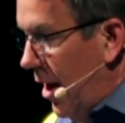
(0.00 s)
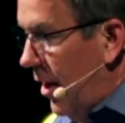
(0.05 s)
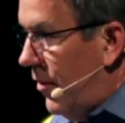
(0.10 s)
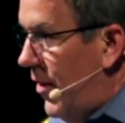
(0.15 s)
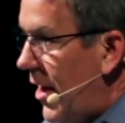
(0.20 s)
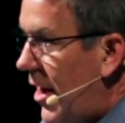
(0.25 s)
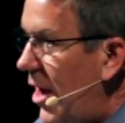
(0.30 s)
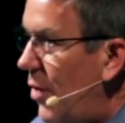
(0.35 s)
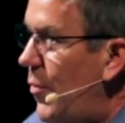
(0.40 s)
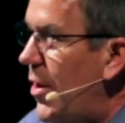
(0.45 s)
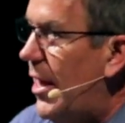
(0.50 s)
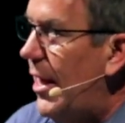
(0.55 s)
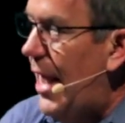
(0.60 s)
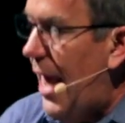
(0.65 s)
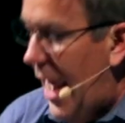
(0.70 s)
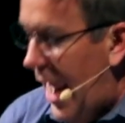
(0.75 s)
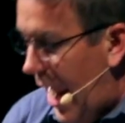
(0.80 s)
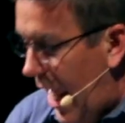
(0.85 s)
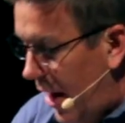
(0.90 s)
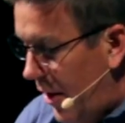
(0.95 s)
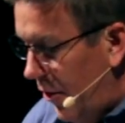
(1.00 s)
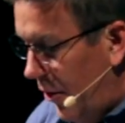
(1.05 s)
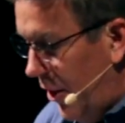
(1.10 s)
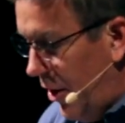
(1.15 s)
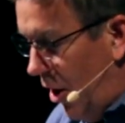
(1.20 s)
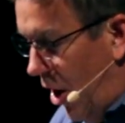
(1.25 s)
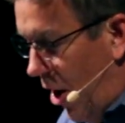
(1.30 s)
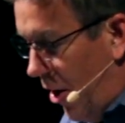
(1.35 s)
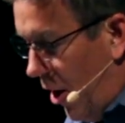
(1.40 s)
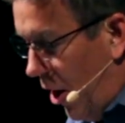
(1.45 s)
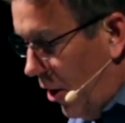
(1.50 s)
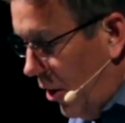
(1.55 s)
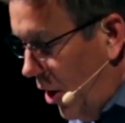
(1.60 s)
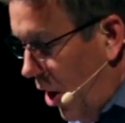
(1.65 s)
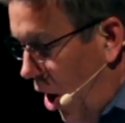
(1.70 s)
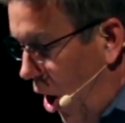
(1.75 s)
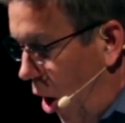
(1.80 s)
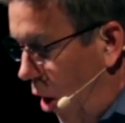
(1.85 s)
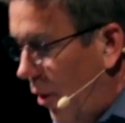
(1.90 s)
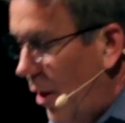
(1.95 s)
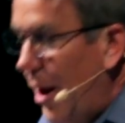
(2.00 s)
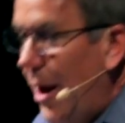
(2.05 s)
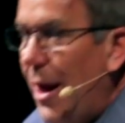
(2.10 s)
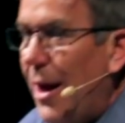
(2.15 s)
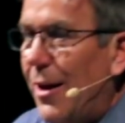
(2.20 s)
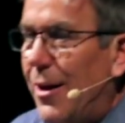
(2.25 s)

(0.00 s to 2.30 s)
thinking we can handle it on our own.